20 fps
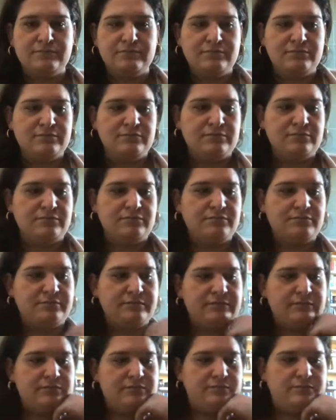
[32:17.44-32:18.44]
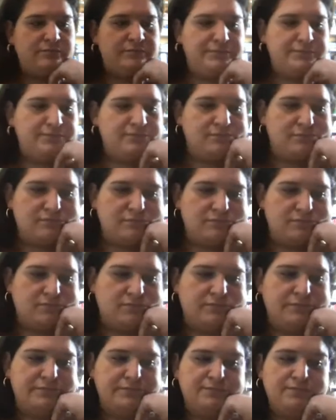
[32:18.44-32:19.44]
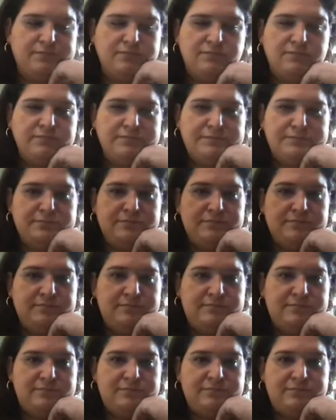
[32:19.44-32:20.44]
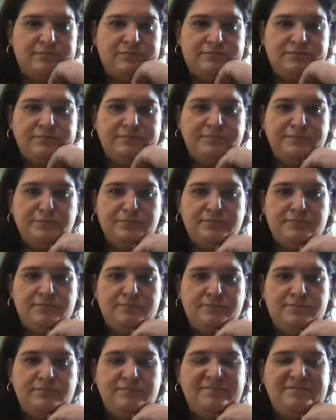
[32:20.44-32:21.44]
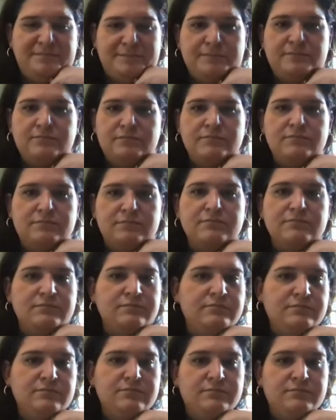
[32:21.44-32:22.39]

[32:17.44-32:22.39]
(silent)